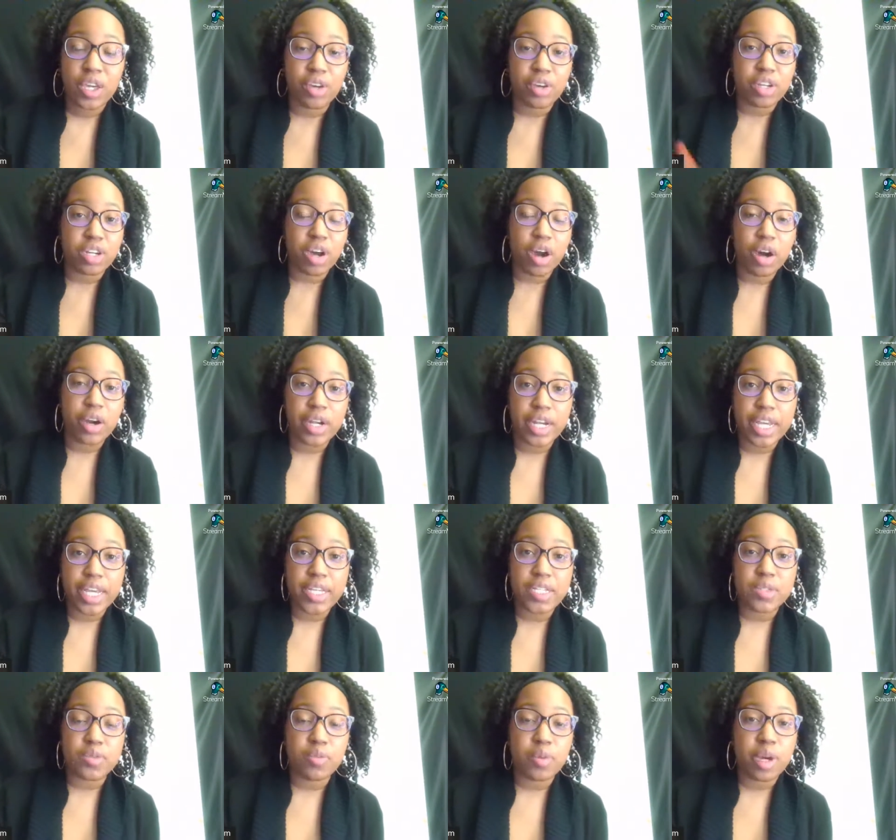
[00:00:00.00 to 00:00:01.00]
you're an
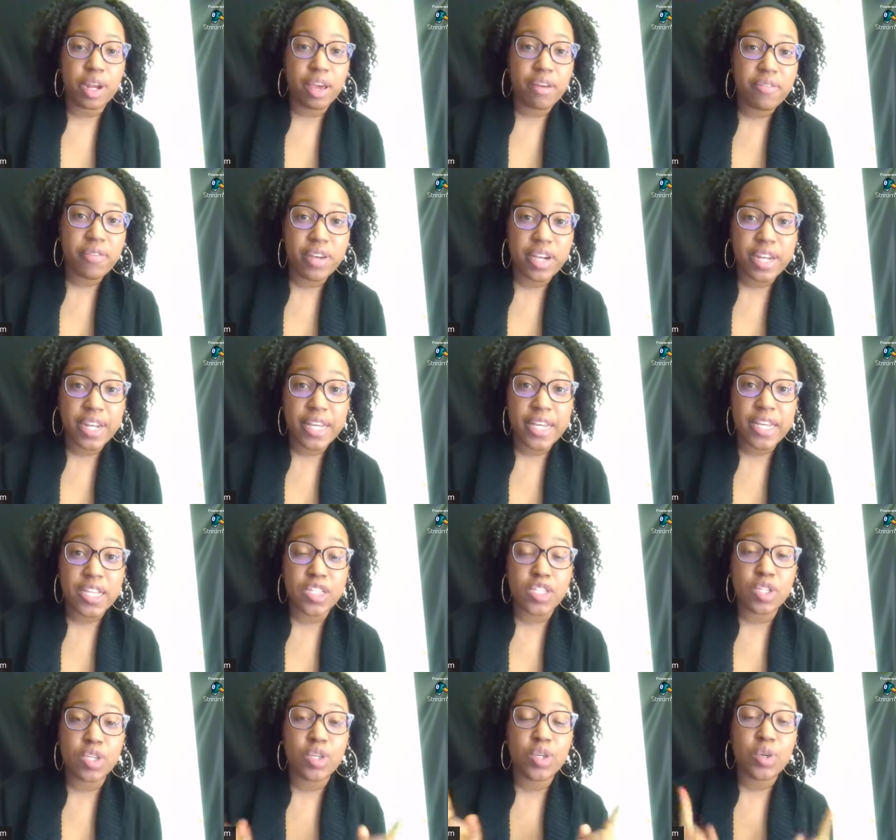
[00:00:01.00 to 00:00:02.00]
artist, whatever it
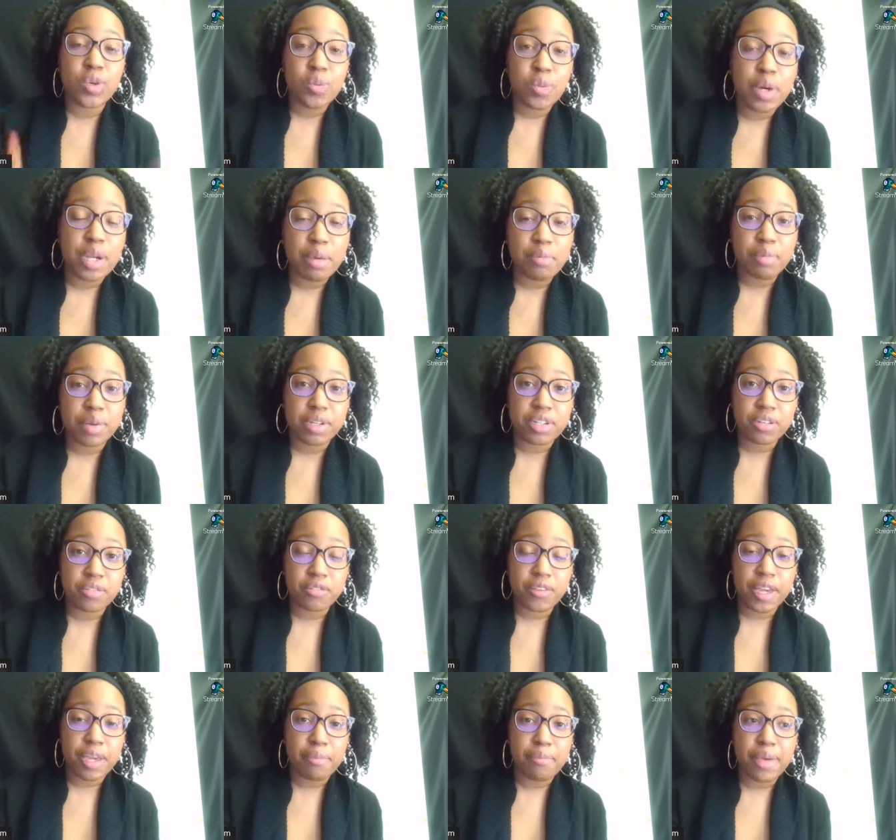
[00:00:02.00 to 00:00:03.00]
is, you want to build a
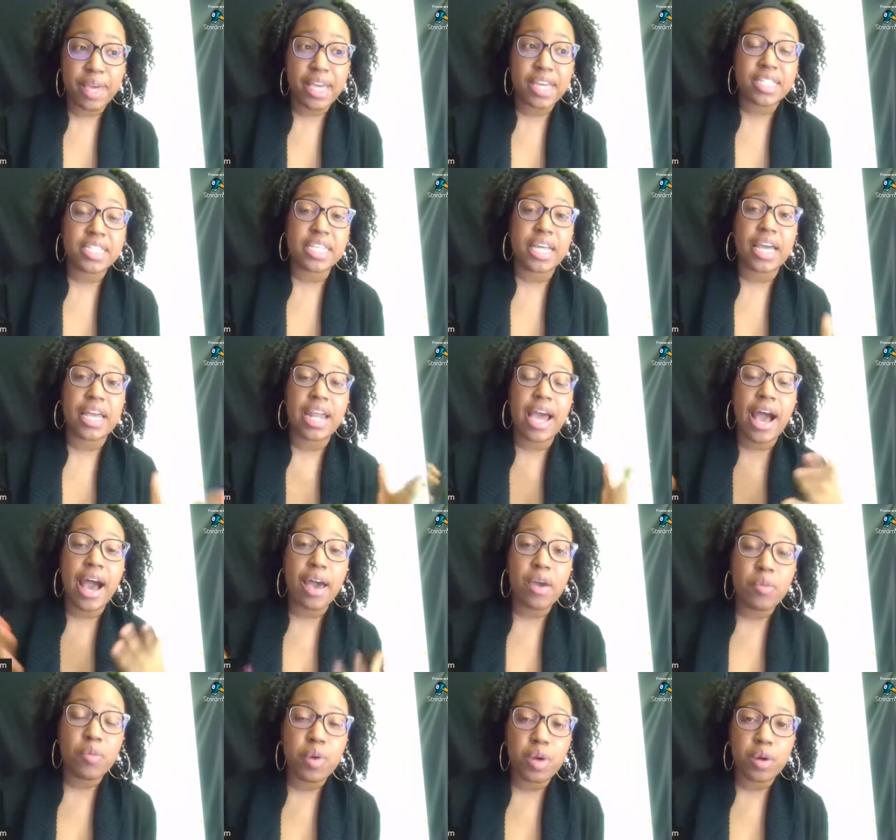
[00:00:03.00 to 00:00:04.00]
fan base. And
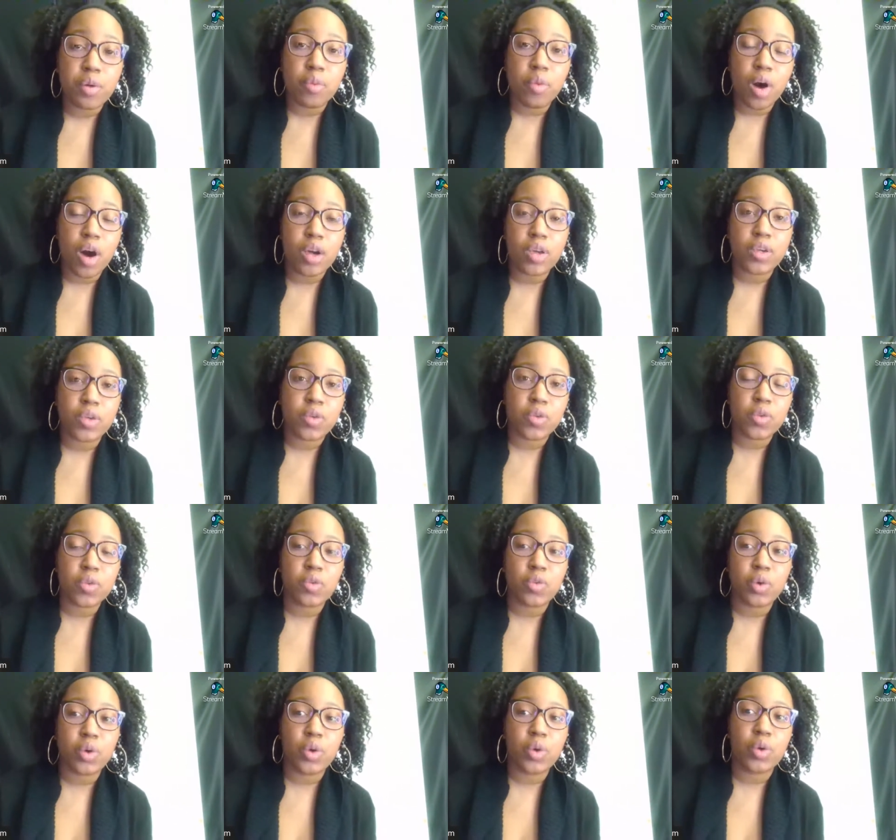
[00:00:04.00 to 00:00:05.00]
I want to walk you
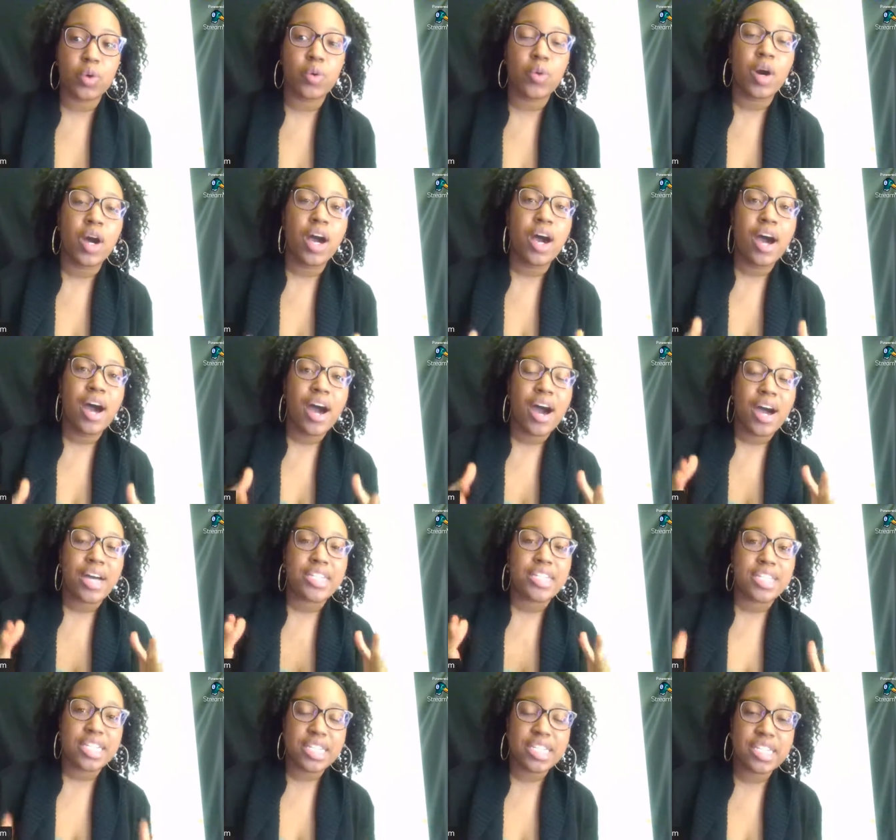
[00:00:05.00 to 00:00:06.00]
through a
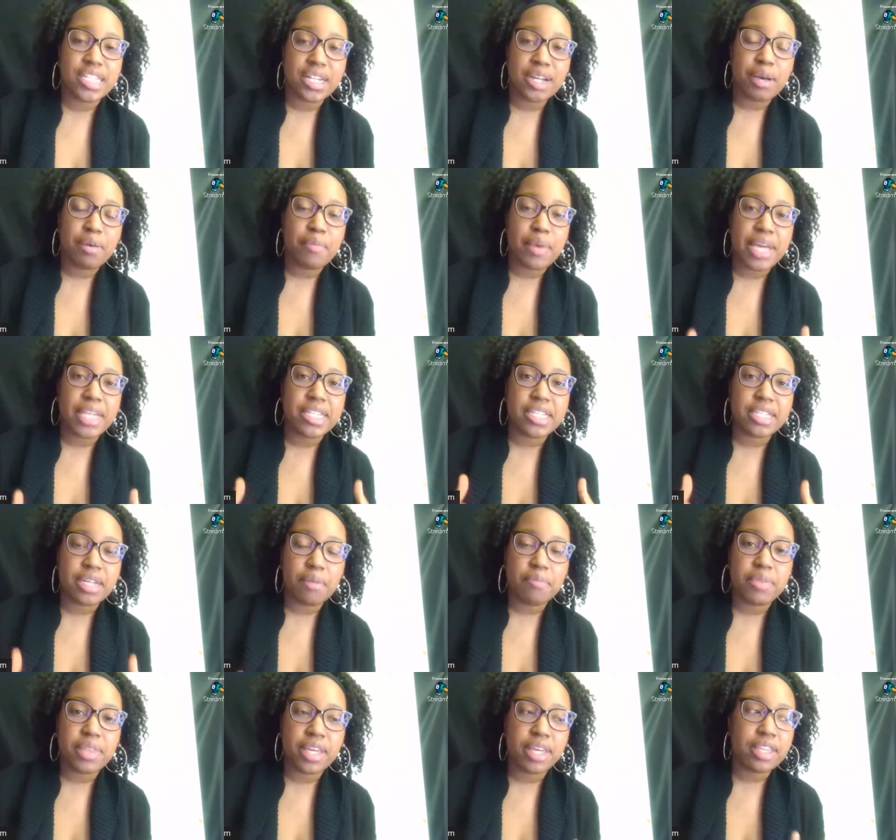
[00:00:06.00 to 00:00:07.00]
system and
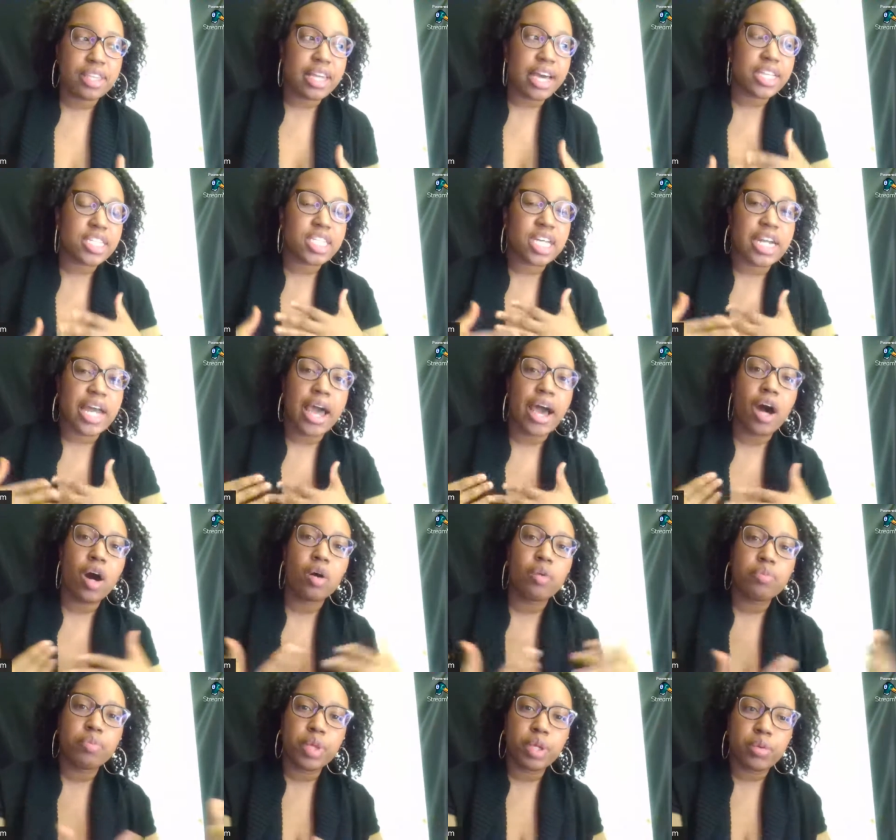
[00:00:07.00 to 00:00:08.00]
something that's going to
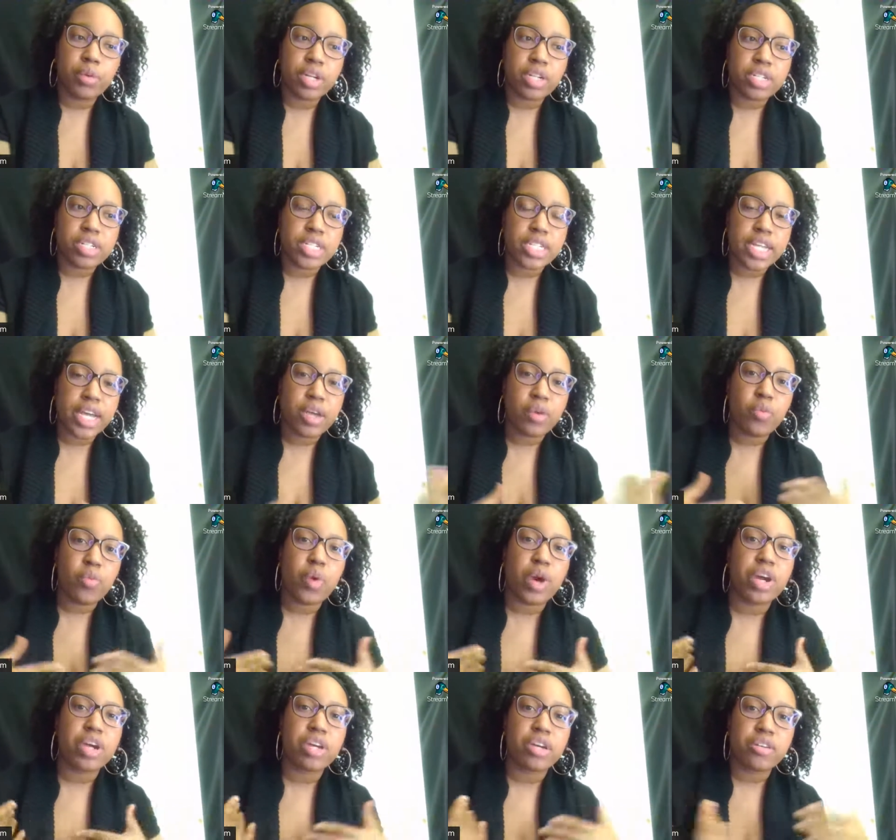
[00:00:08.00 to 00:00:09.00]
help you understand
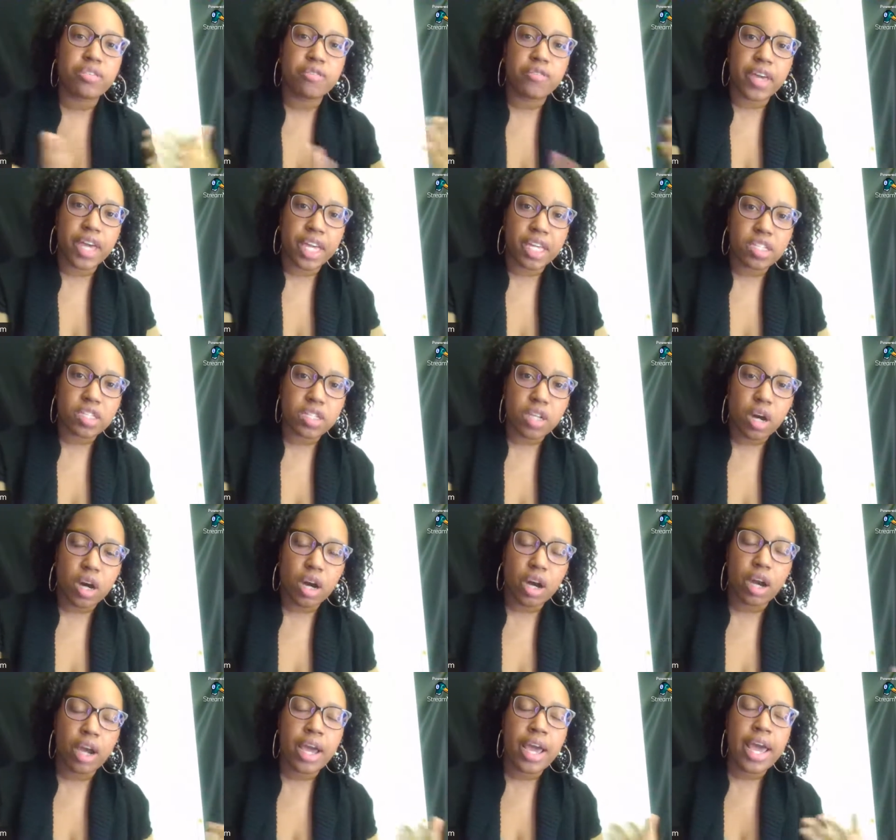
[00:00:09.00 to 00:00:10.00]
where your fans
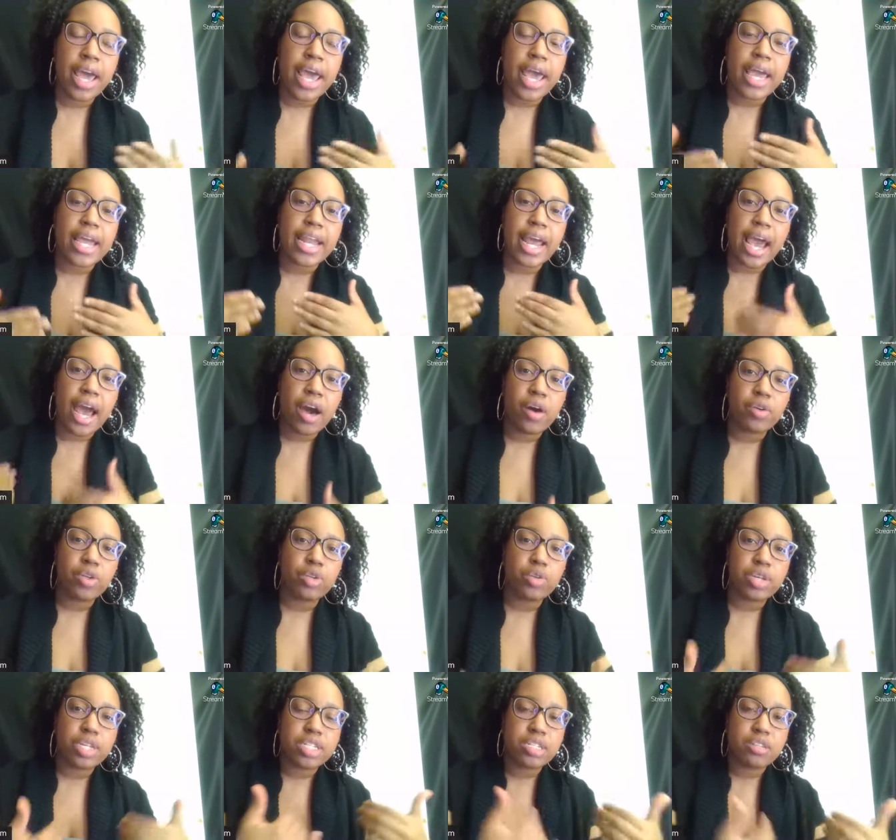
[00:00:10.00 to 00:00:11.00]
are and how
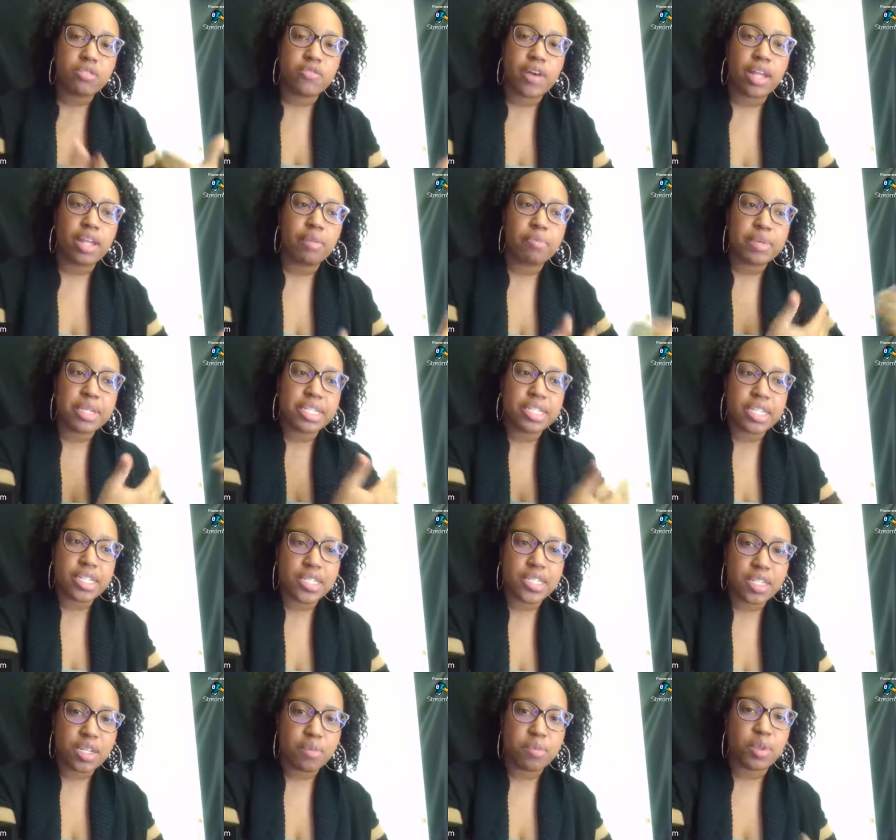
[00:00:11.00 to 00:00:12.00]
you can develop a
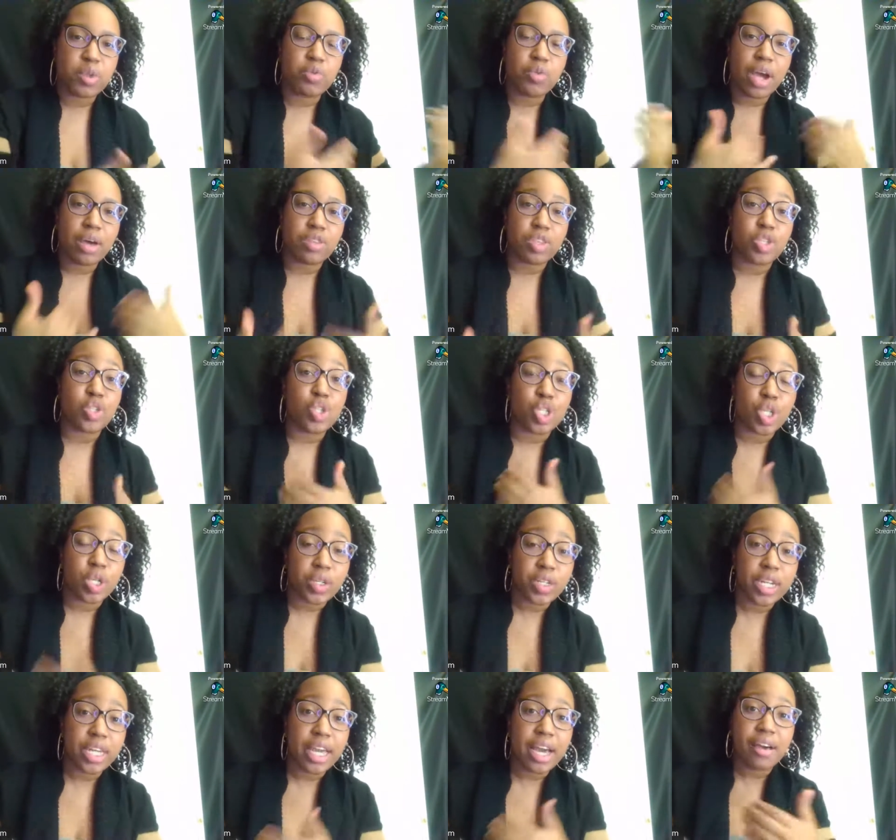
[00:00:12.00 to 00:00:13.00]
system throughout the
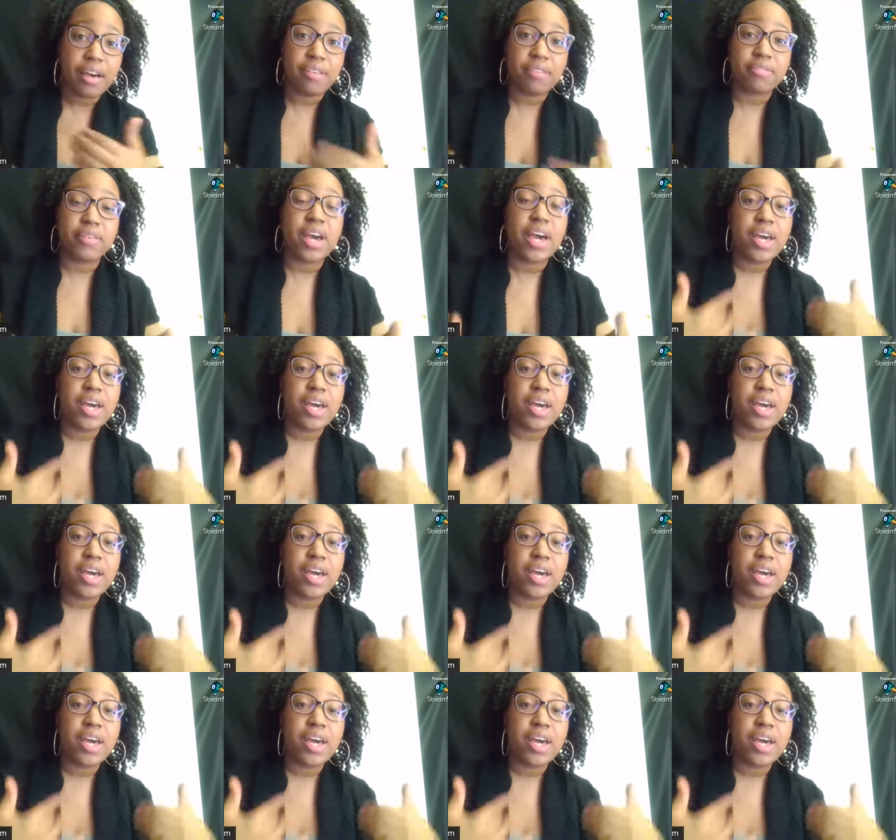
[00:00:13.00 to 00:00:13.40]
journey of